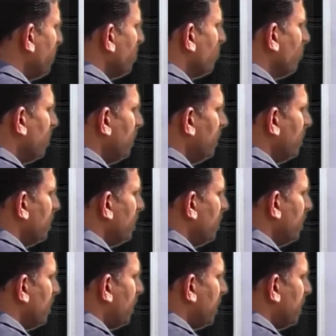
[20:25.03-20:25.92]
having 1
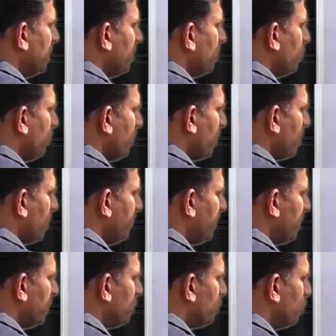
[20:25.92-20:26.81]
and here we are
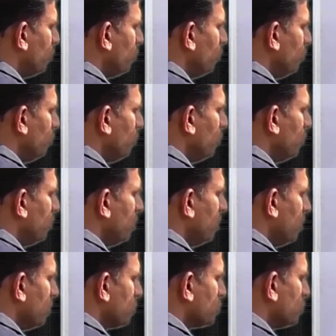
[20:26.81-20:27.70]
having 2.
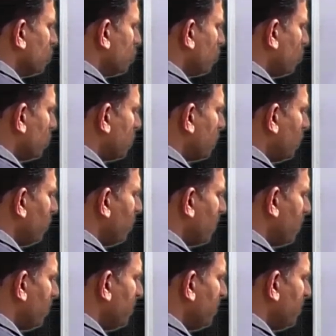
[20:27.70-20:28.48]
So total we are